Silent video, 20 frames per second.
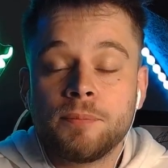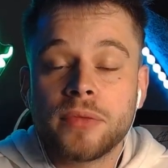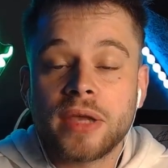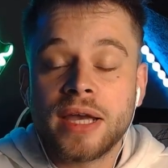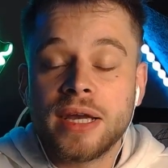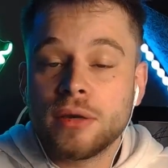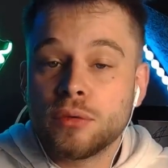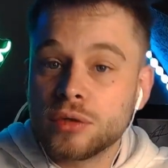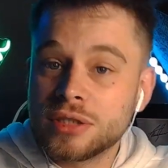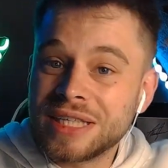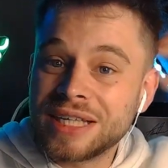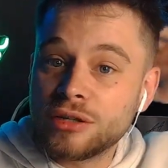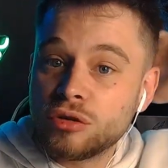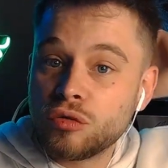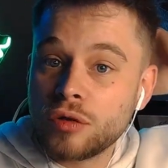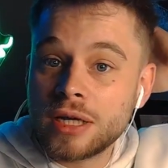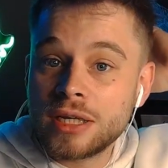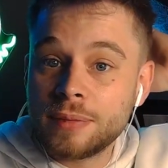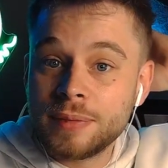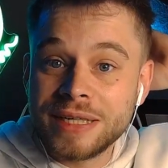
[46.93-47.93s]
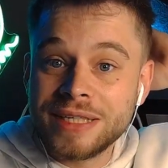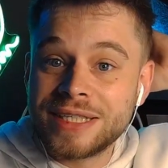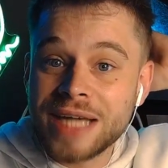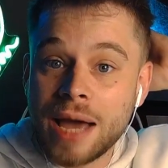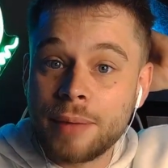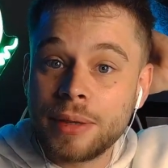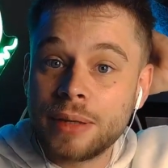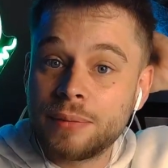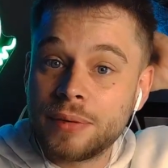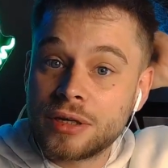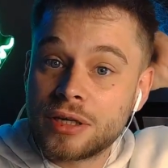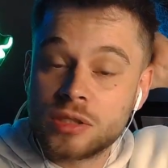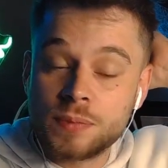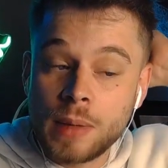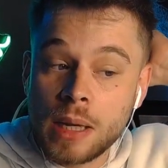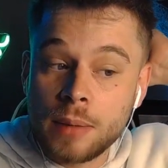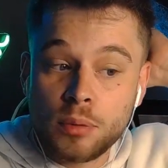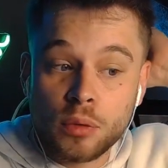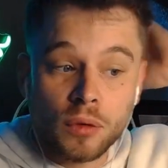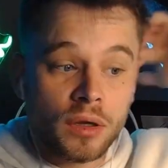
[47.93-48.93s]
And it was incredibly damning because
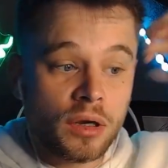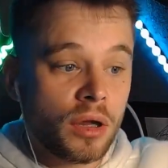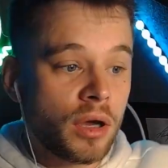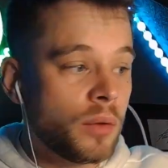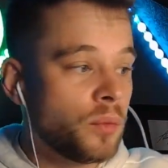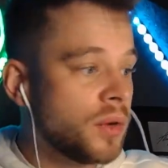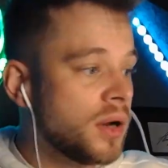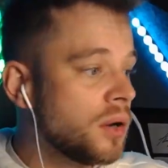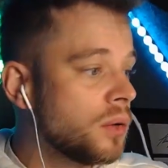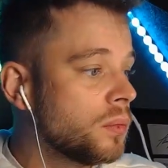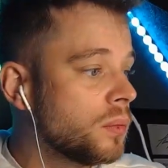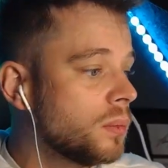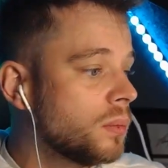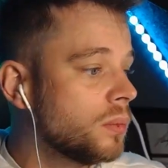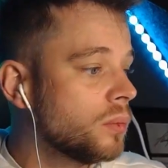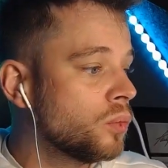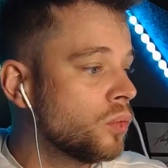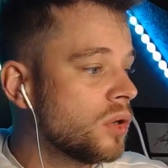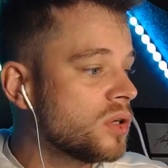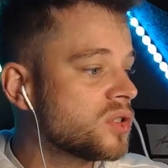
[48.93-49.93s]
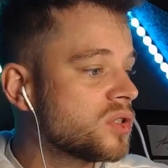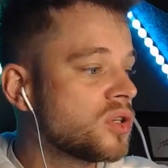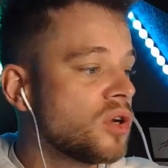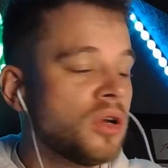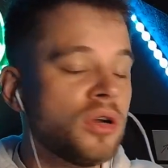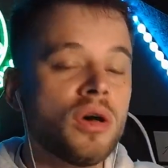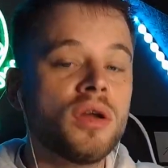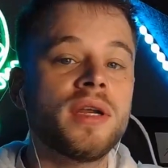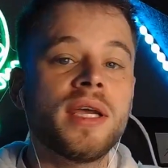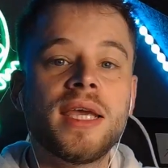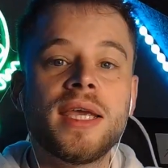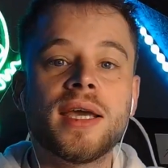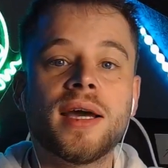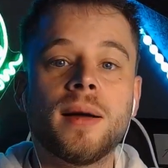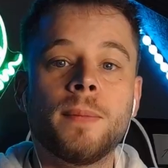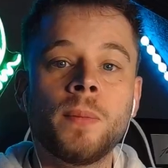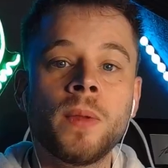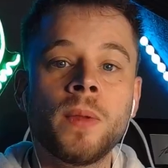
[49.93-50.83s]
people were like, well, what's gone on here?